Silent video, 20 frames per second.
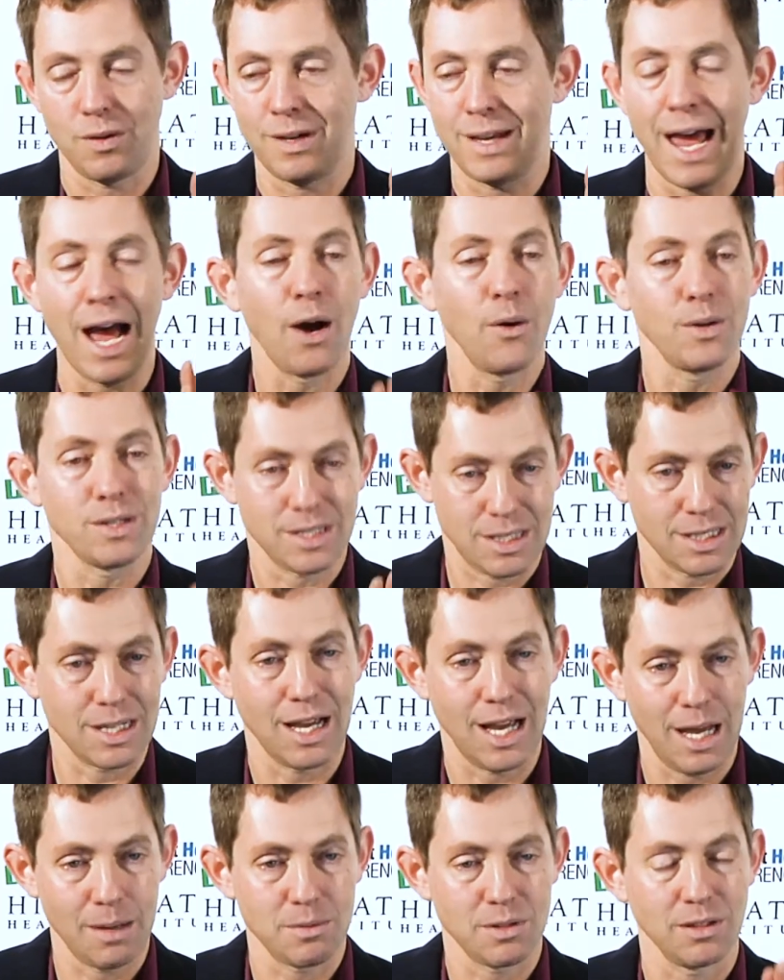now is the
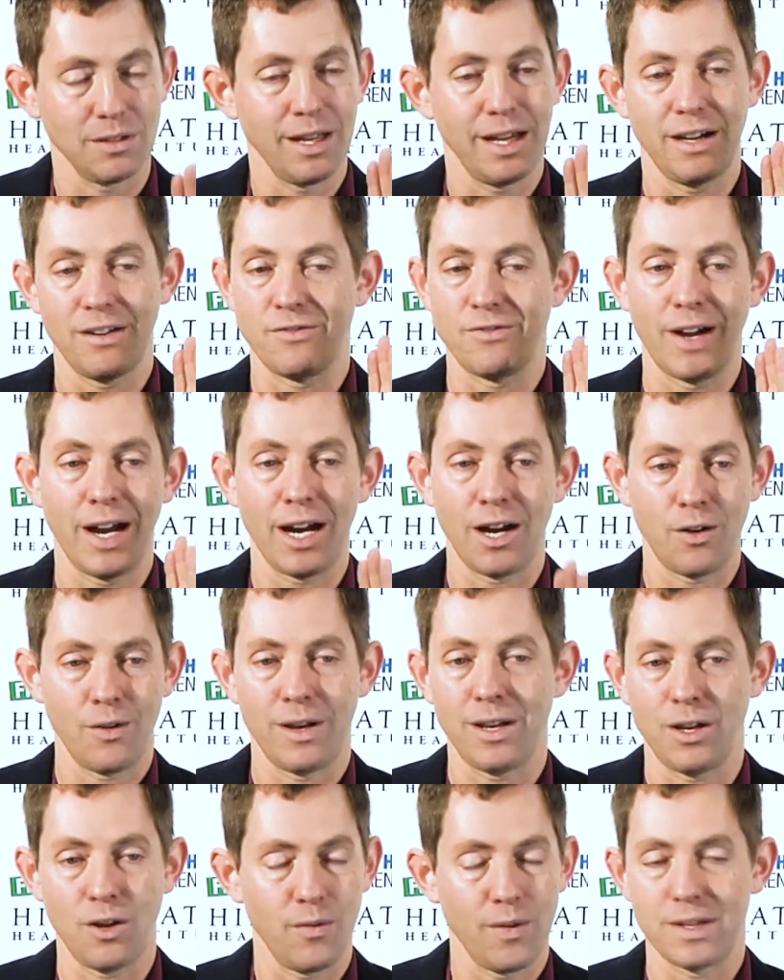time to light a fire
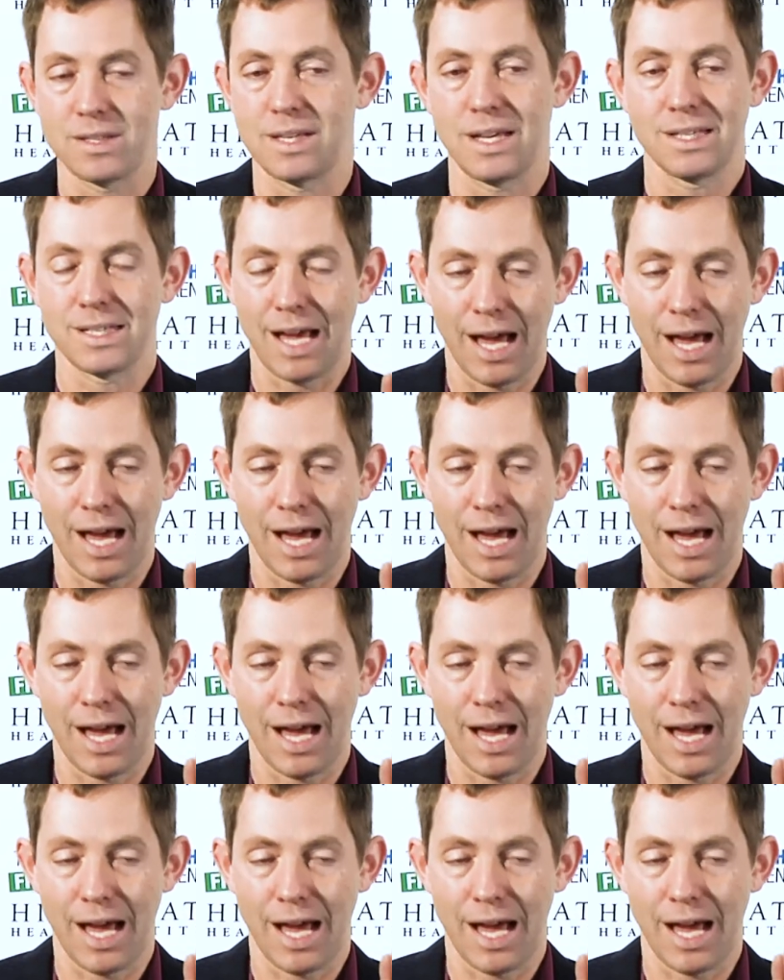in you that says,